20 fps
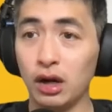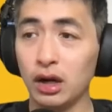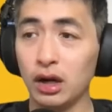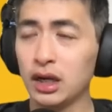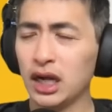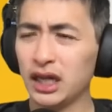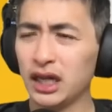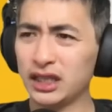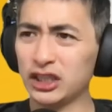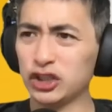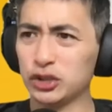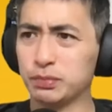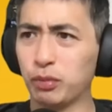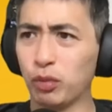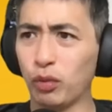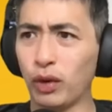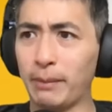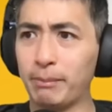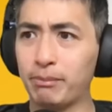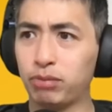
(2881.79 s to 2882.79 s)
I think it was
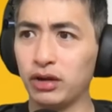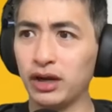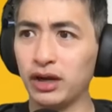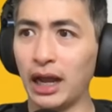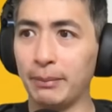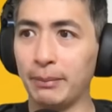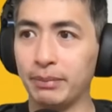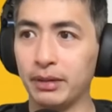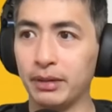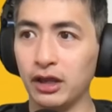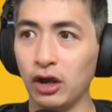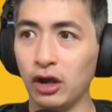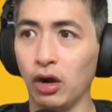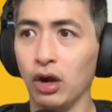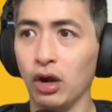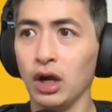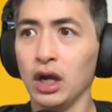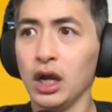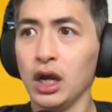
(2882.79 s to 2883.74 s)
right pre IPO.